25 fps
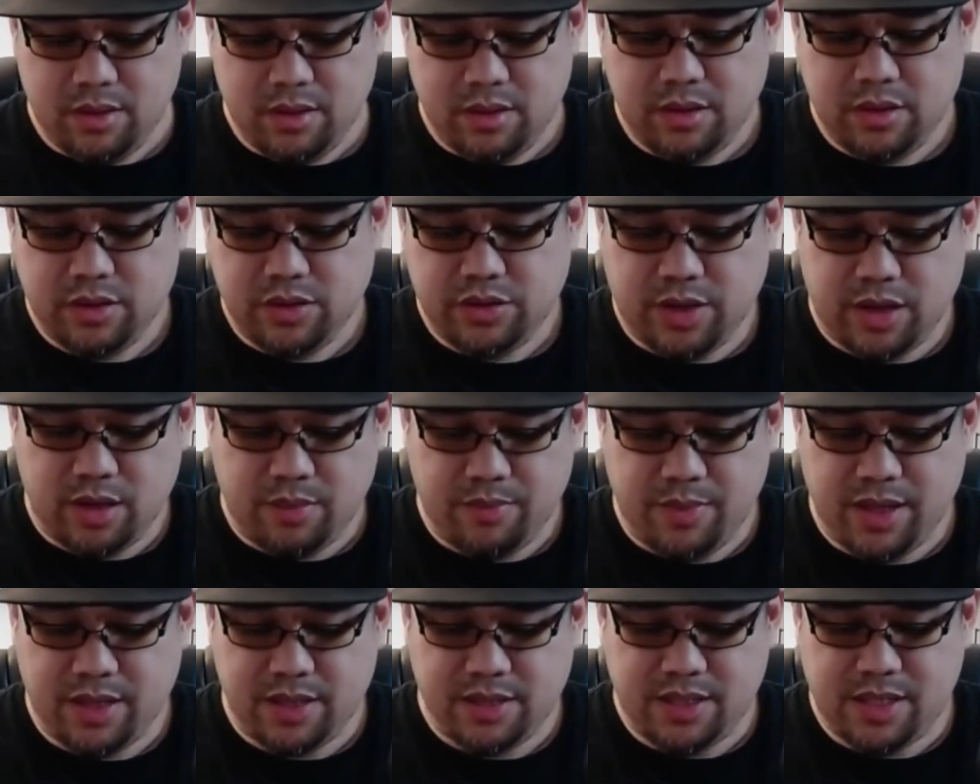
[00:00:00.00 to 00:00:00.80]
try to
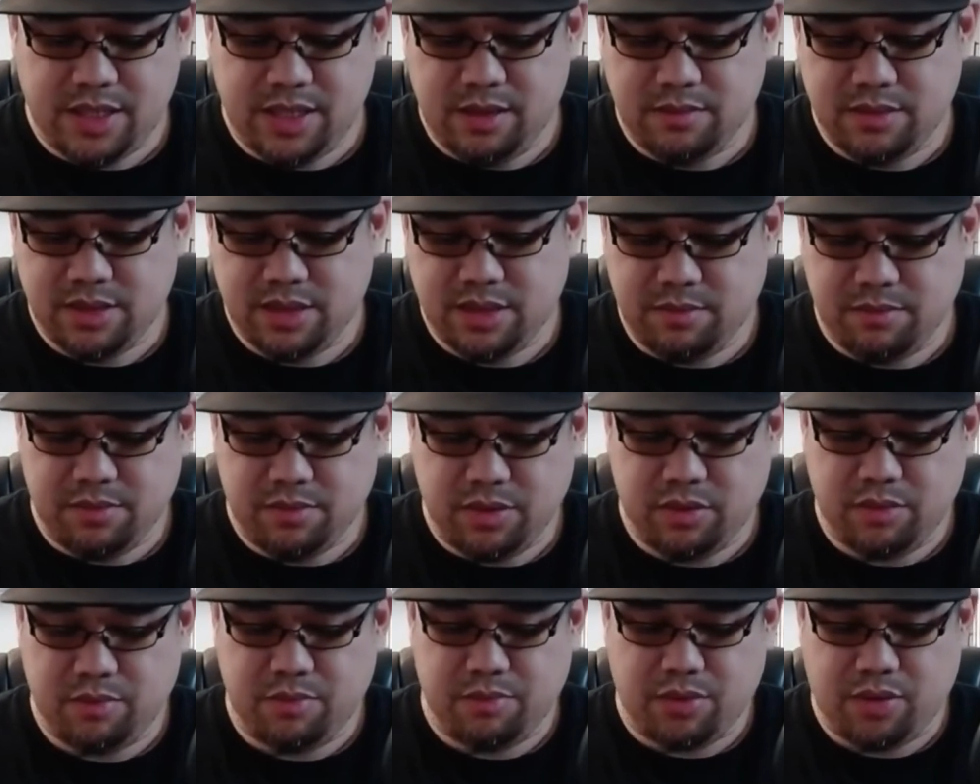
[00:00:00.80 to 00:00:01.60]
make teams in
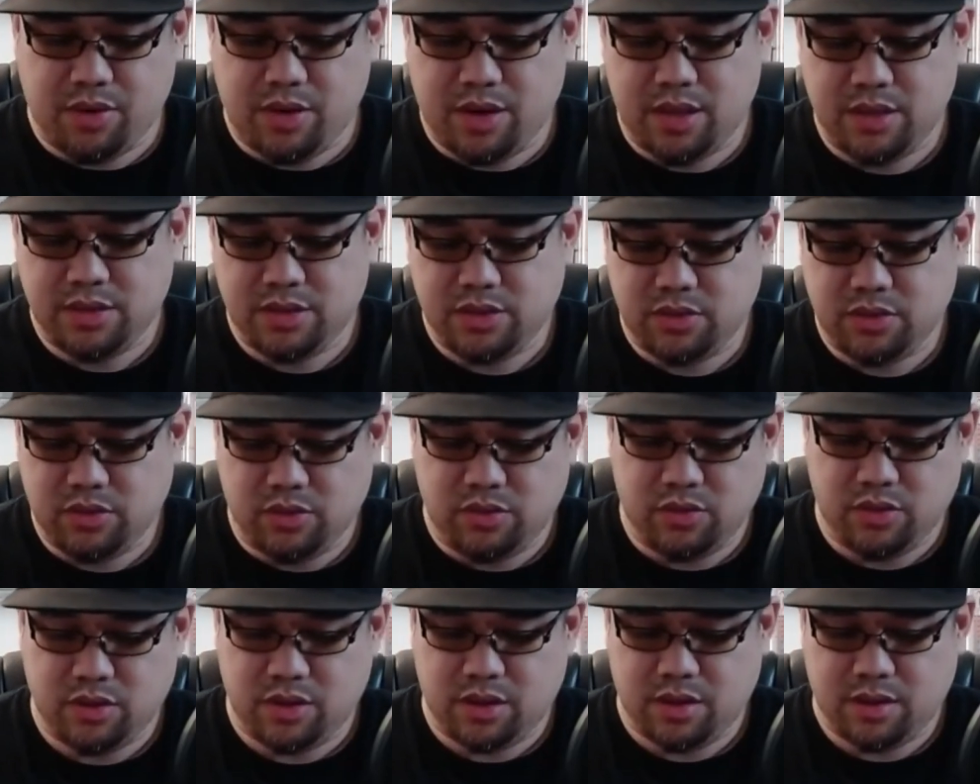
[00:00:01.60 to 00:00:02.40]
both bronze
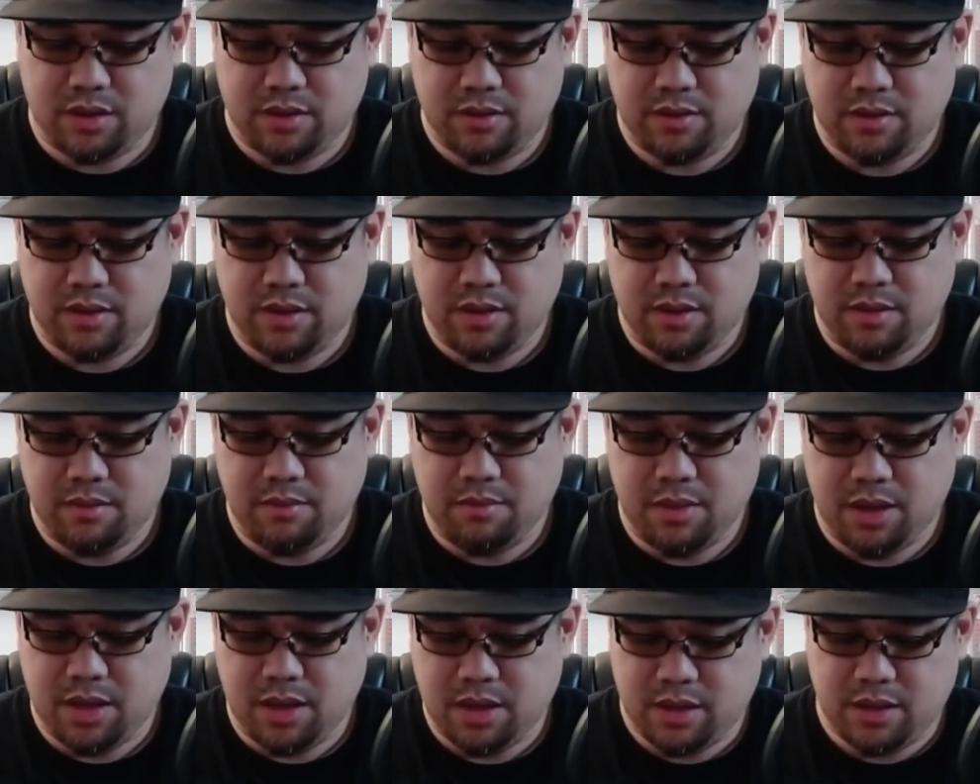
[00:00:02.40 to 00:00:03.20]
or
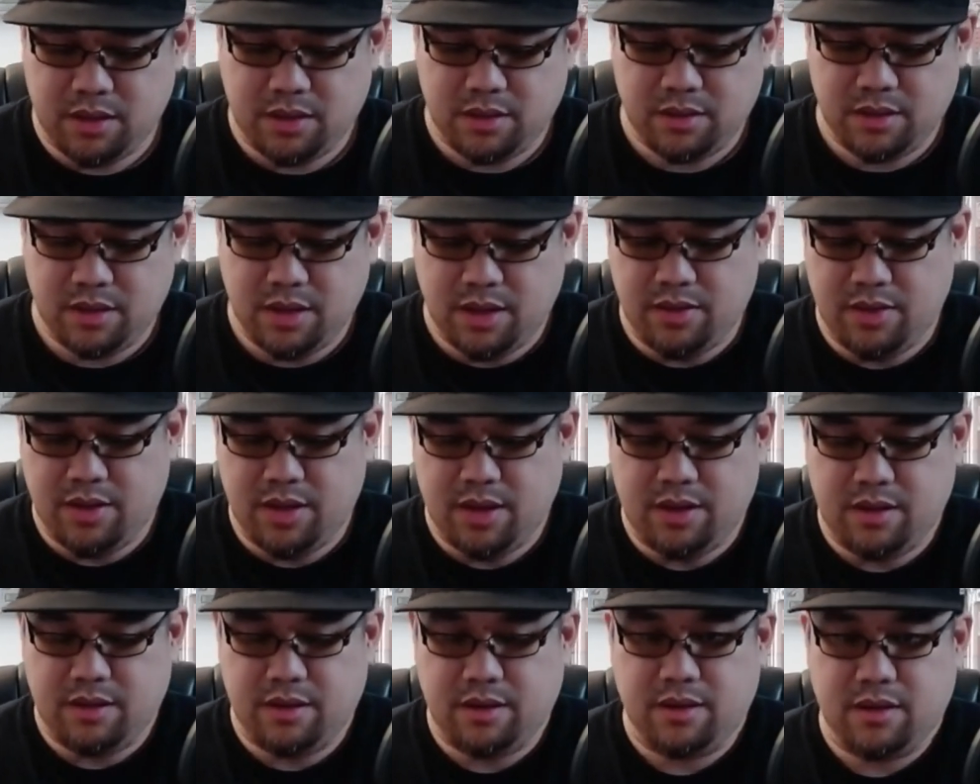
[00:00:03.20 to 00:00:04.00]
modern. And
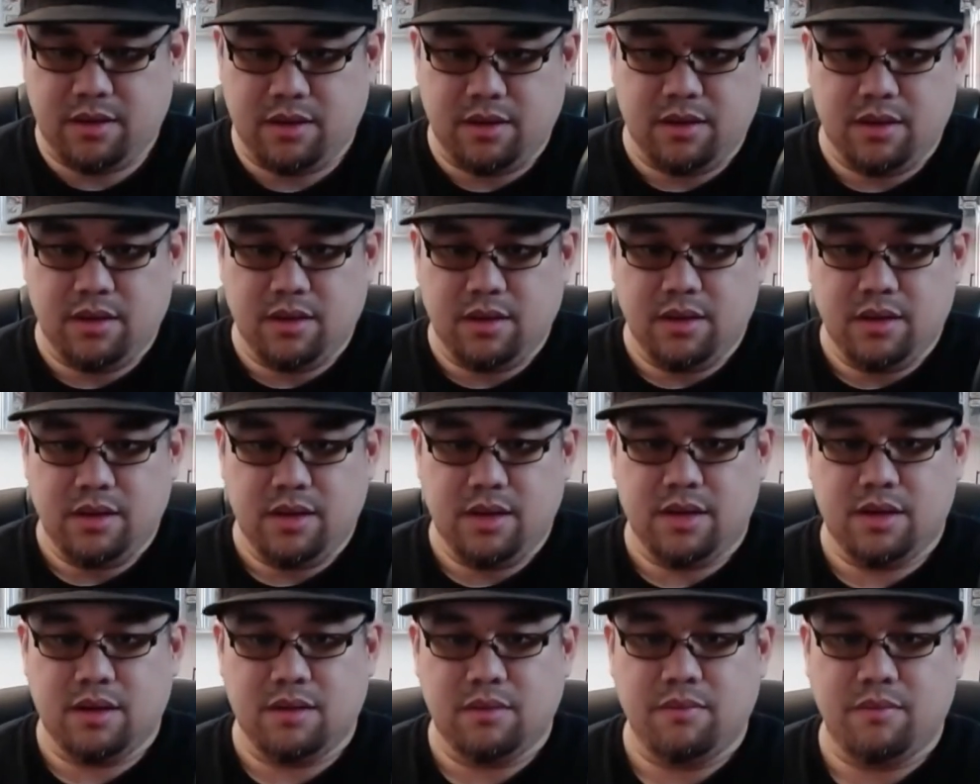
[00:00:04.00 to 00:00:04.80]
then,
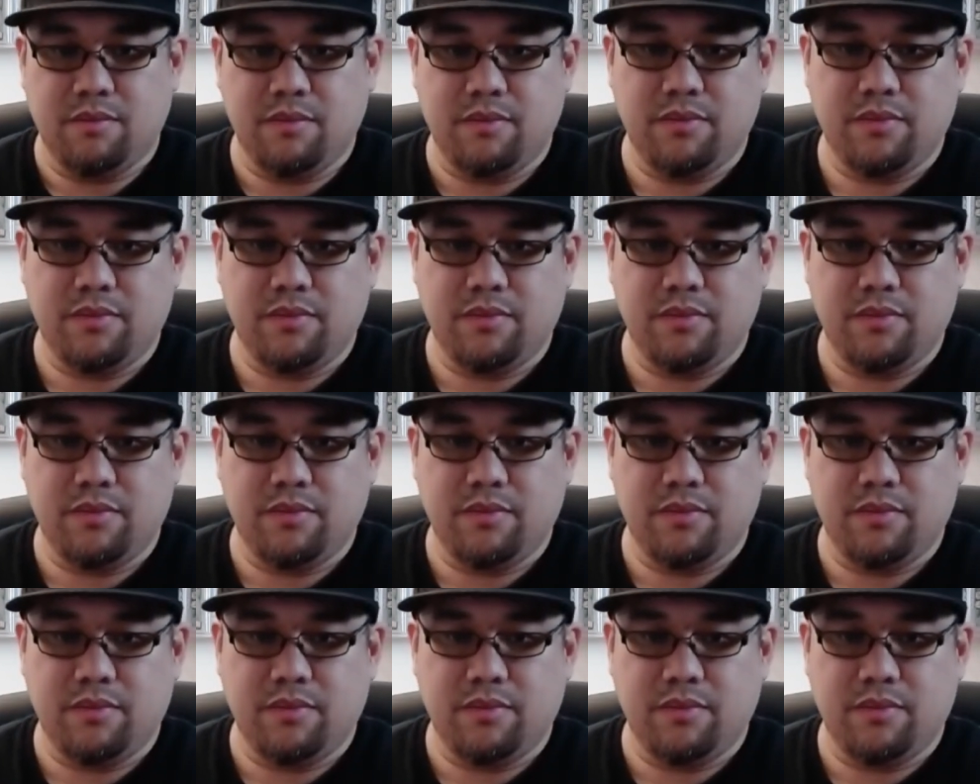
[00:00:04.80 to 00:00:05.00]
you know,